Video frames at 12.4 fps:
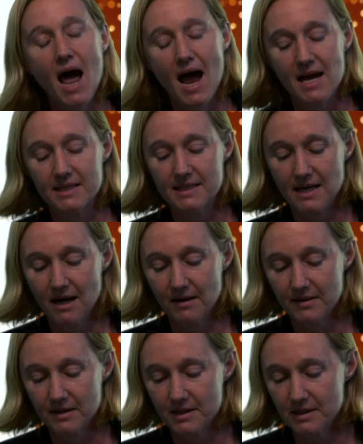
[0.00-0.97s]
as
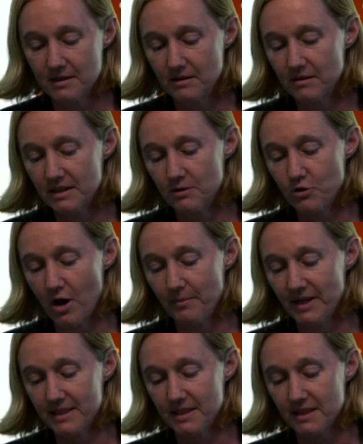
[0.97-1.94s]
the
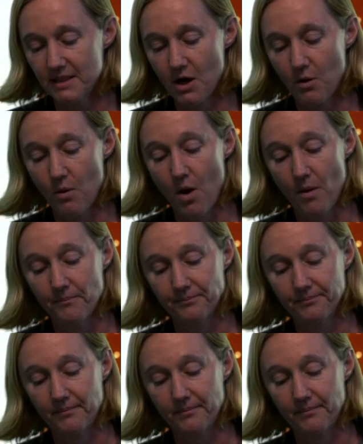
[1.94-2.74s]
trimesters go on.